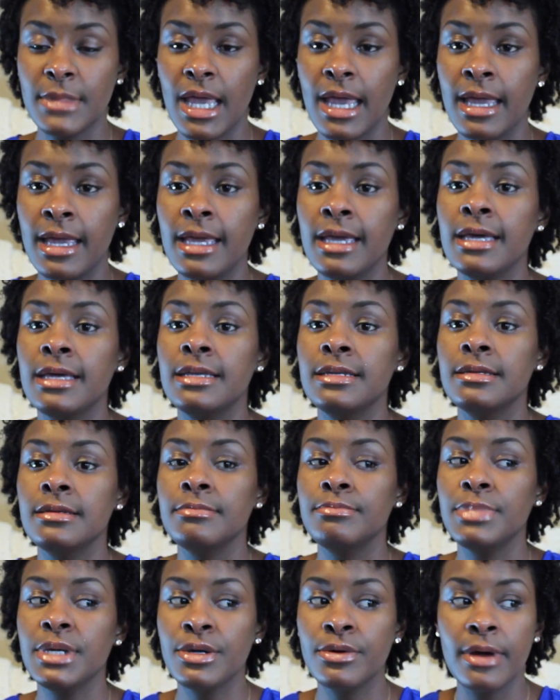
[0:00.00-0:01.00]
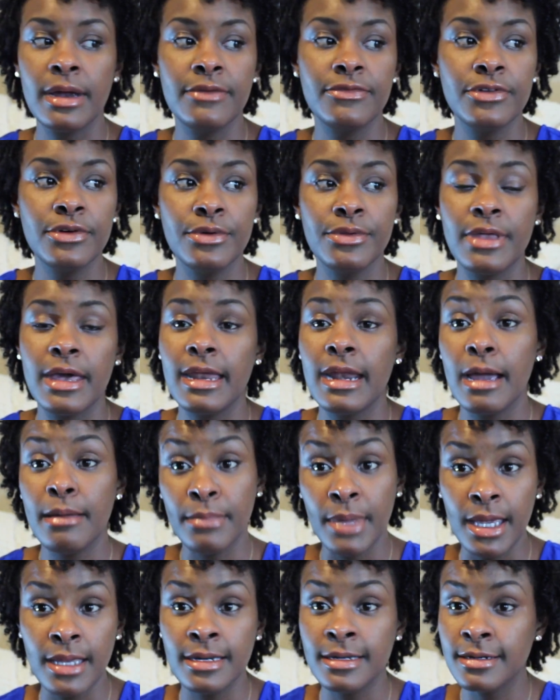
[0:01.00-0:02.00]
and be grateful that I
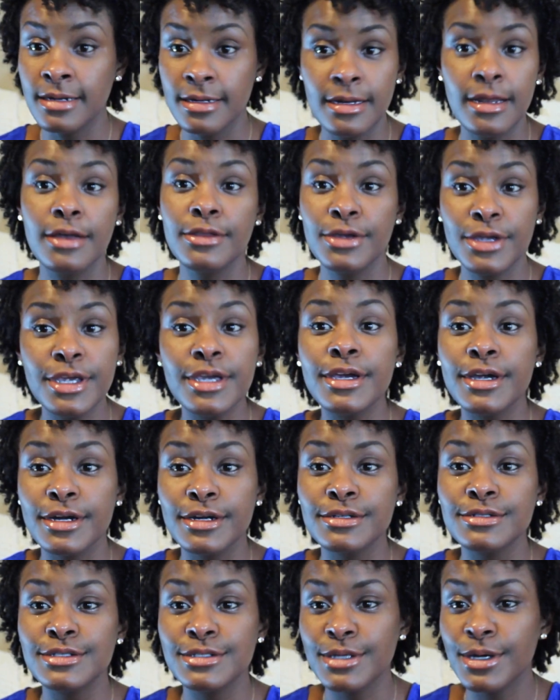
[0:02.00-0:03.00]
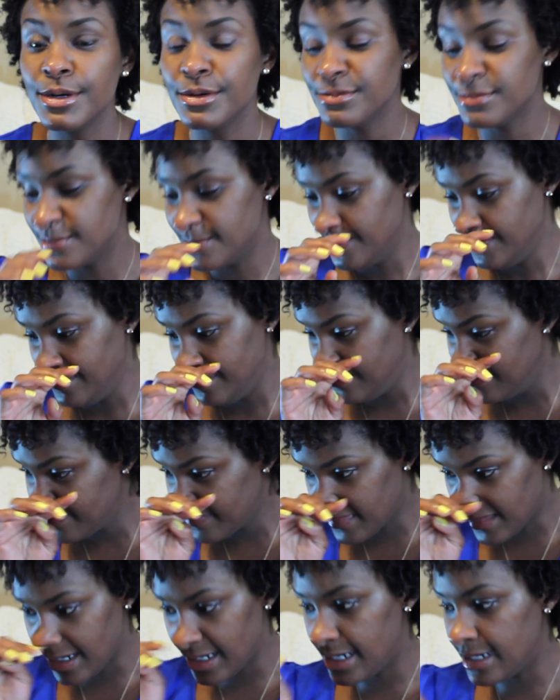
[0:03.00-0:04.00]
made it another year. So
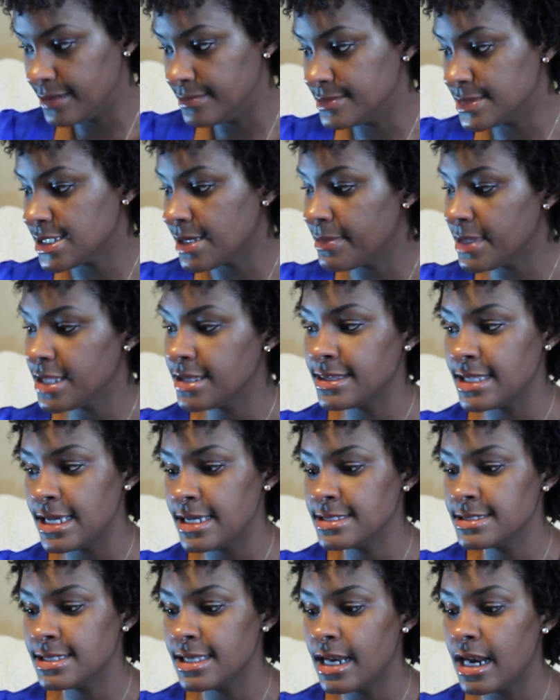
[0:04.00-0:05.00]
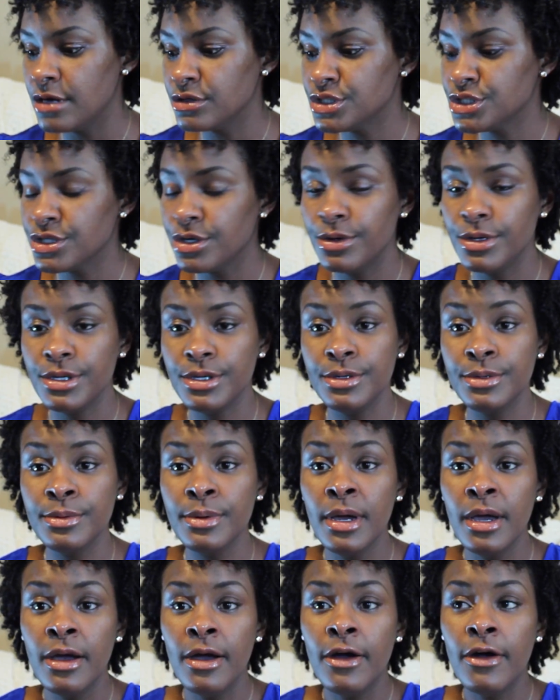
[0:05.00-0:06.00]
some of the things that I'll show you
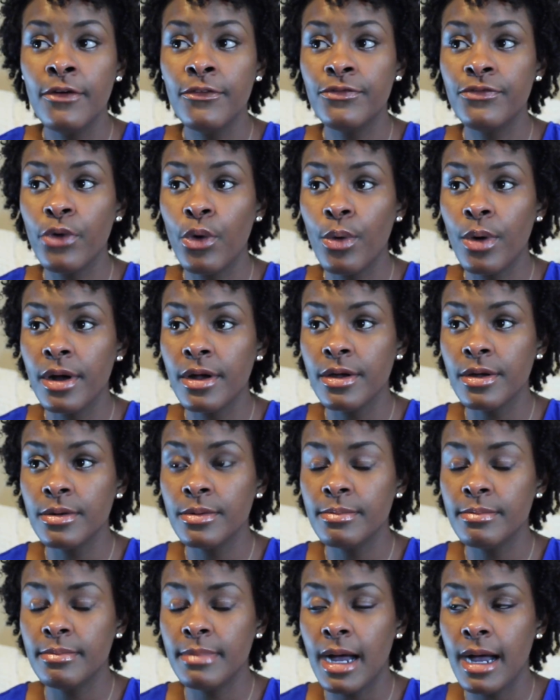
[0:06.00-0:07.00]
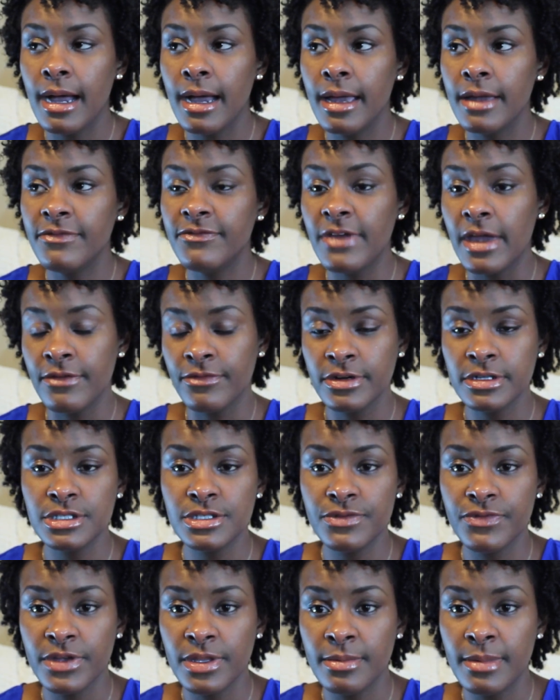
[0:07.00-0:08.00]
for my
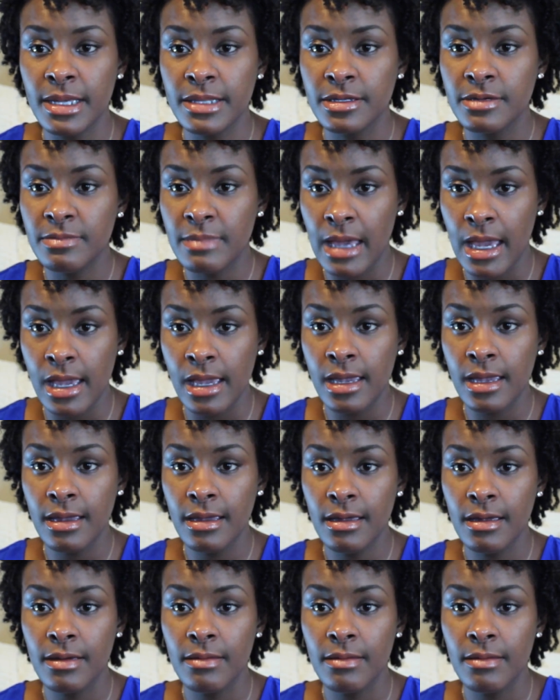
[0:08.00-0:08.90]
favorites for the month of May